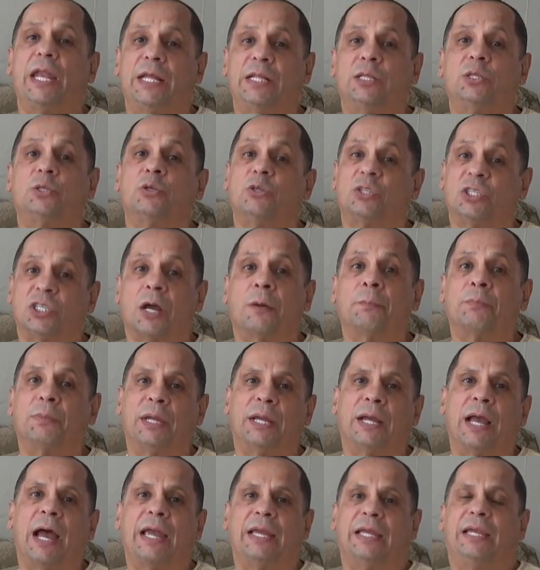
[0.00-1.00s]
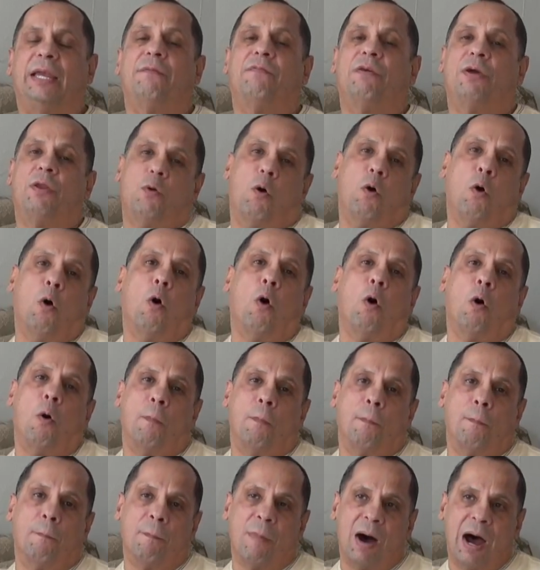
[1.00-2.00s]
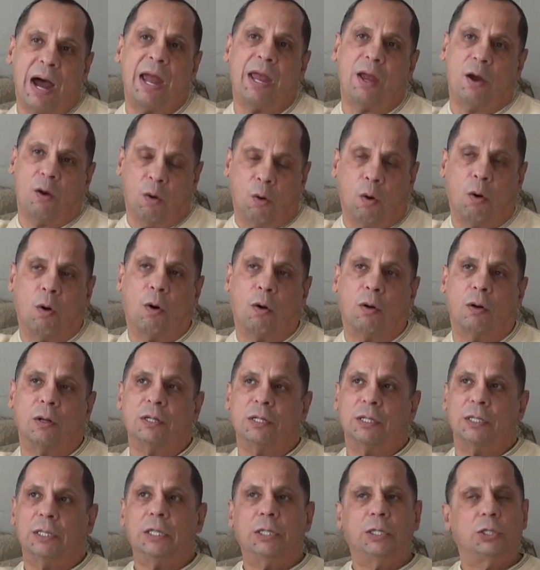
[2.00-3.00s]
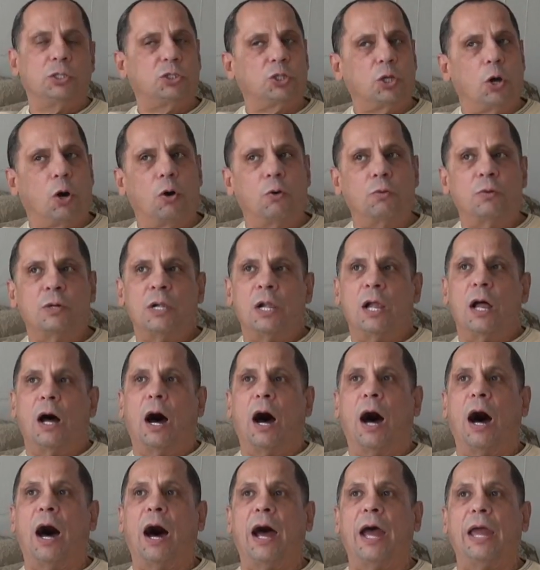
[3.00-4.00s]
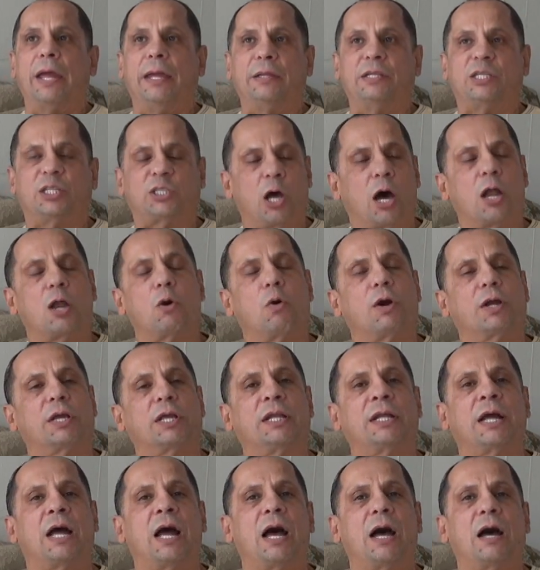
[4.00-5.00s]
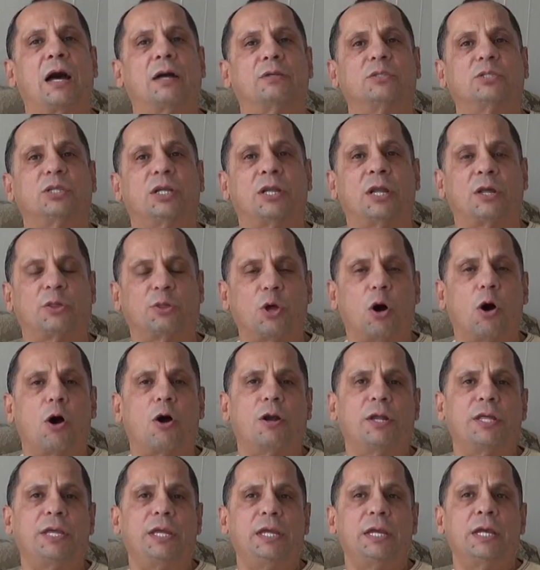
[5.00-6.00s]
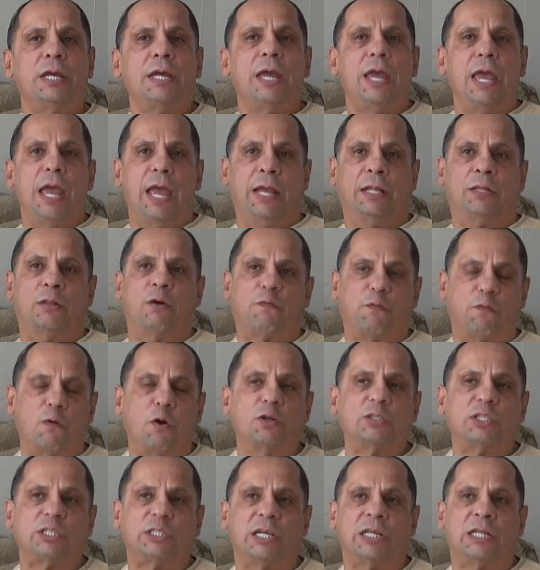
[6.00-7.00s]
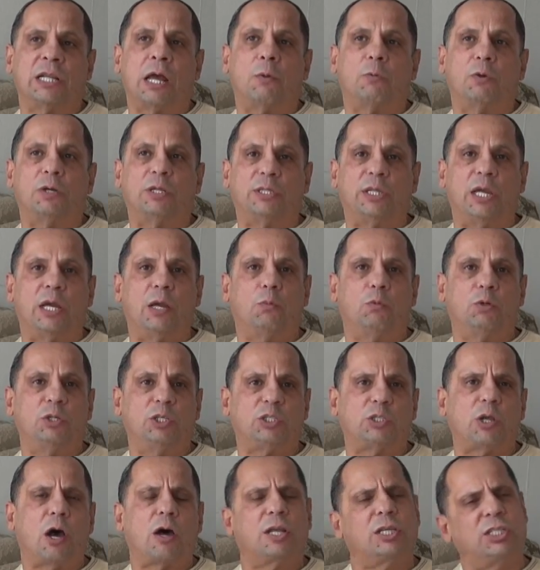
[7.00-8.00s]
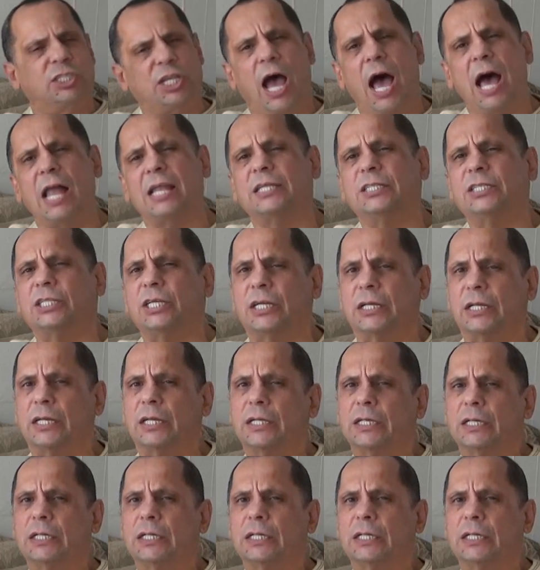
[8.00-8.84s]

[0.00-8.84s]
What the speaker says: into something, I give it all my all. So I started working in the Housing Authority, and the first thing that we did, we started challenging.